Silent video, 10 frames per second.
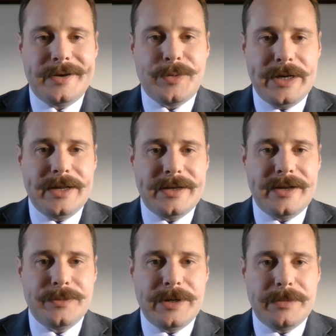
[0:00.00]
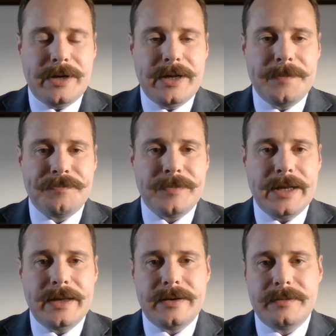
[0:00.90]
28 days went by
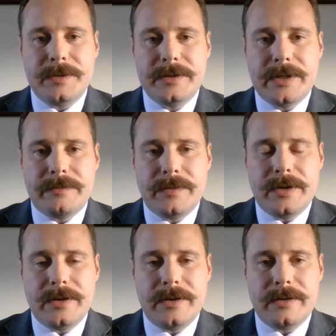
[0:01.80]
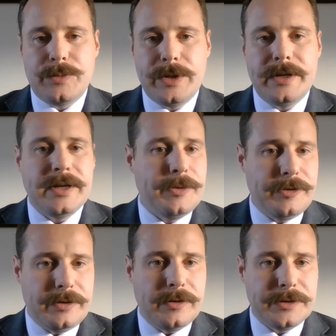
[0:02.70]
and the police have a uh, 28 day
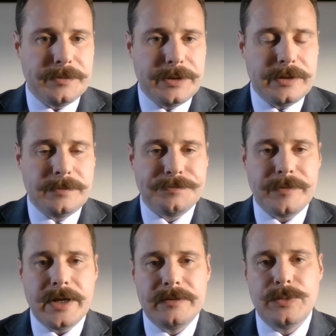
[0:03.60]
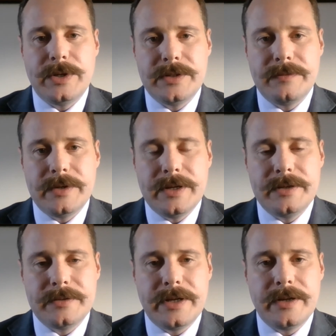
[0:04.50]
period to lodge an appeal. After 27
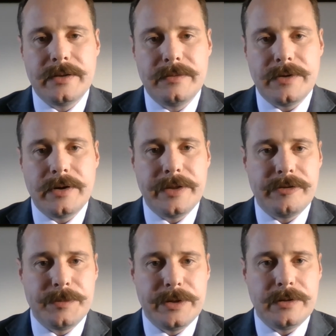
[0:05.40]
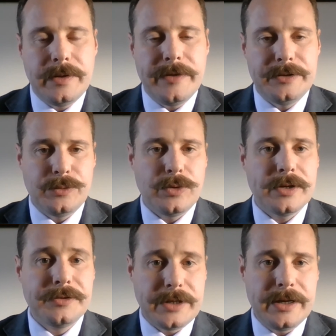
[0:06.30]
days they filed their appeal and they sought
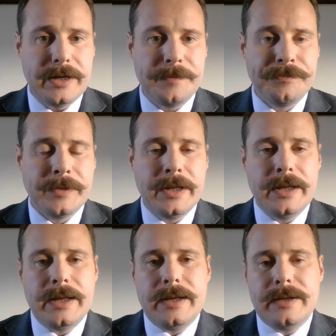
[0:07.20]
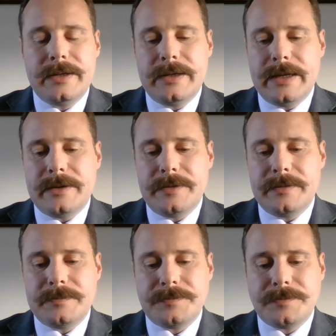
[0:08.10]
a stay. Now
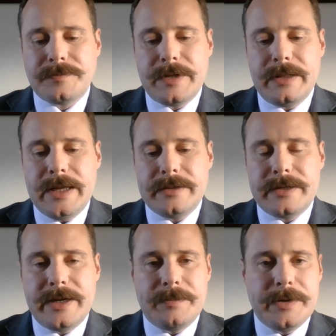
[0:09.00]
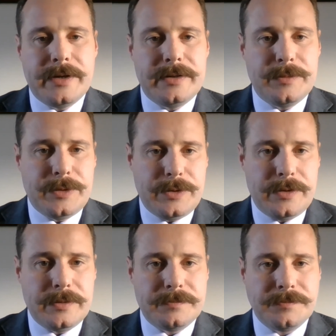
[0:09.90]
that stay application was
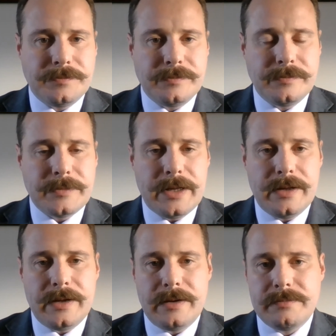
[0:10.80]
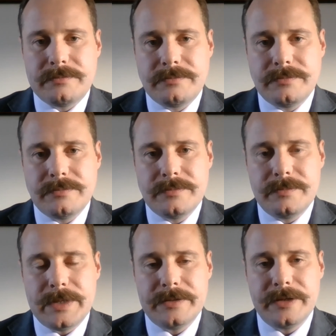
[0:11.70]
heard uh,
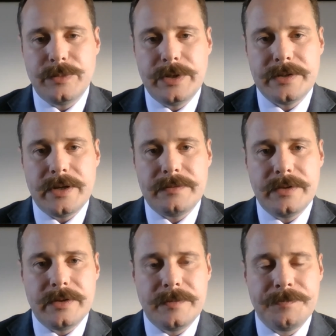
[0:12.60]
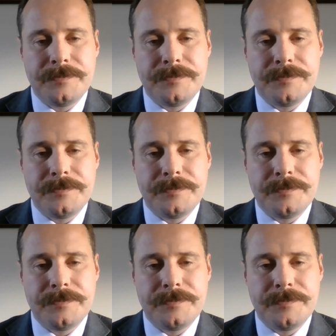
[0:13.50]
about six weeks after the